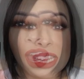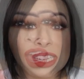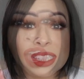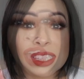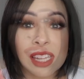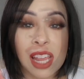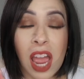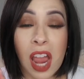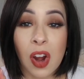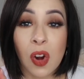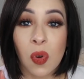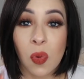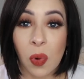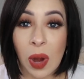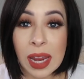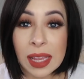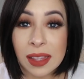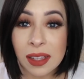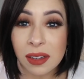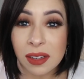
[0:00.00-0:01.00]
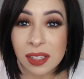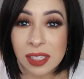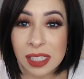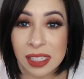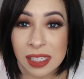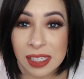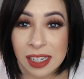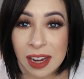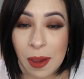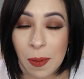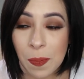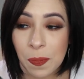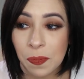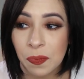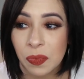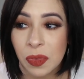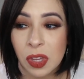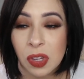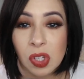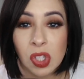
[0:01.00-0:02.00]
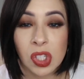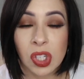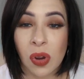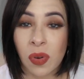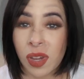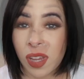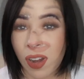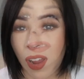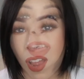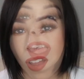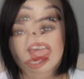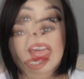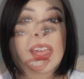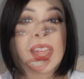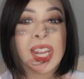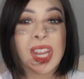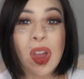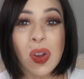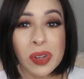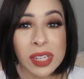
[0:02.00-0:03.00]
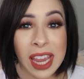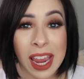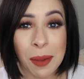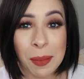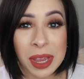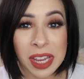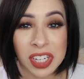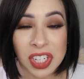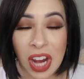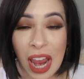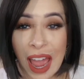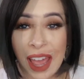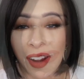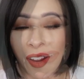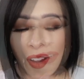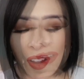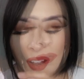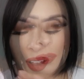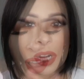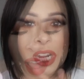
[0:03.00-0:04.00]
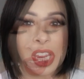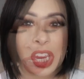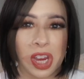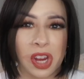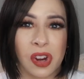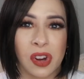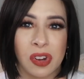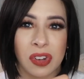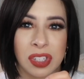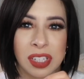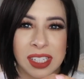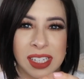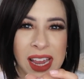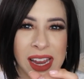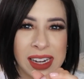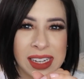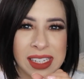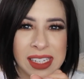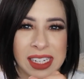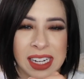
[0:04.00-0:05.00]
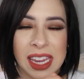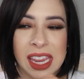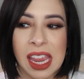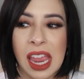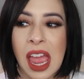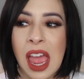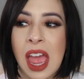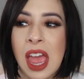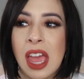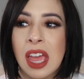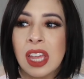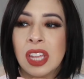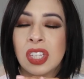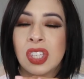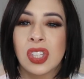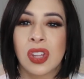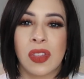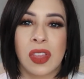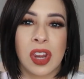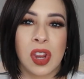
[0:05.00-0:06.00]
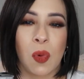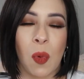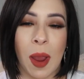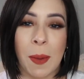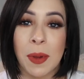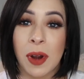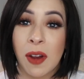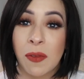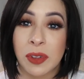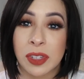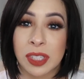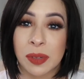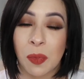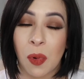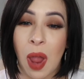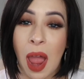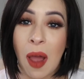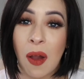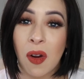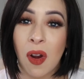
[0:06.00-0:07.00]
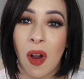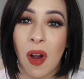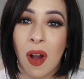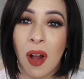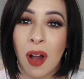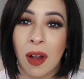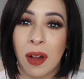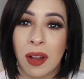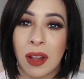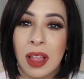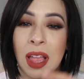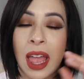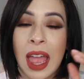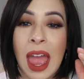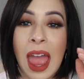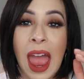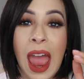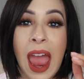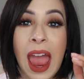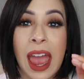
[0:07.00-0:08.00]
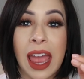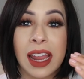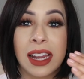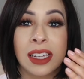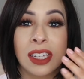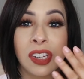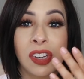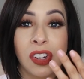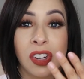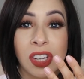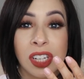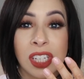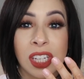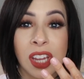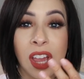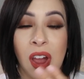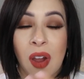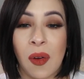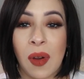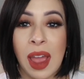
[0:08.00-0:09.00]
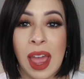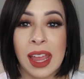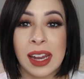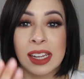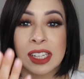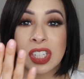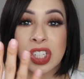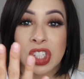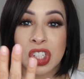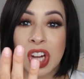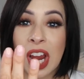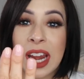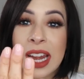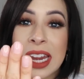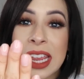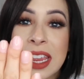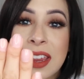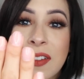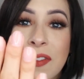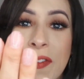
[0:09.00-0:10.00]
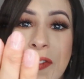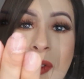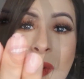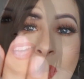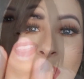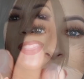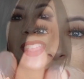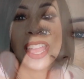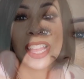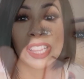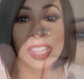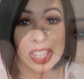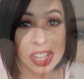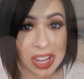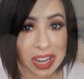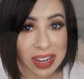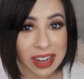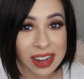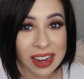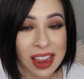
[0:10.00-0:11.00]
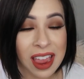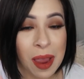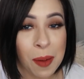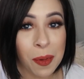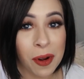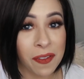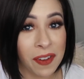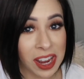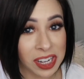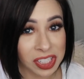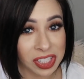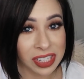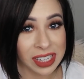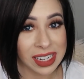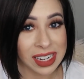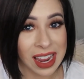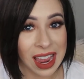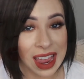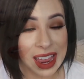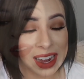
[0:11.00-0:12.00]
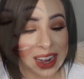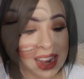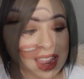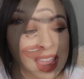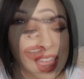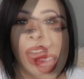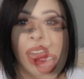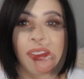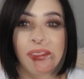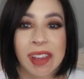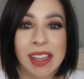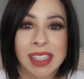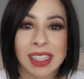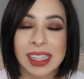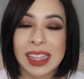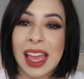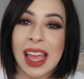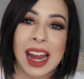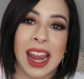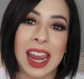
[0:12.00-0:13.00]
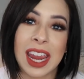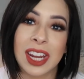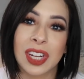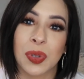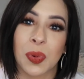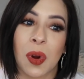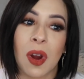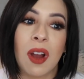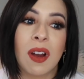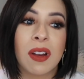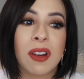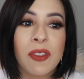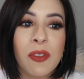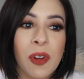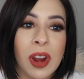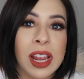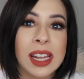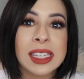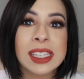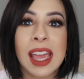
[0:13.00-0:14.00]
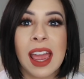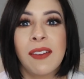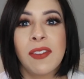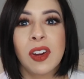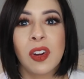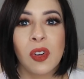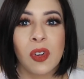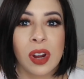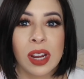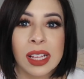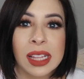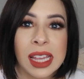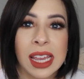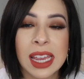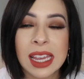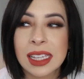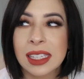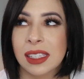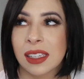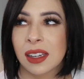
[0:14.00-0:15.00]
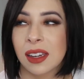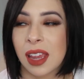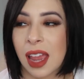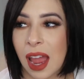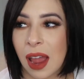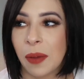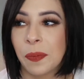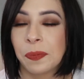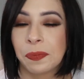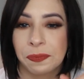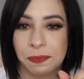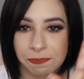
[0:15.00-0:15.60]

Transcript: it's a great little system you soak it oh, off so no damage at all when it cures it's kind of sticky so then you wipe it off with some alcohol and you're good to go. And it's shiny for, they look professionally done. You know, Eva is at that age where all her friends have acrylics and yeah.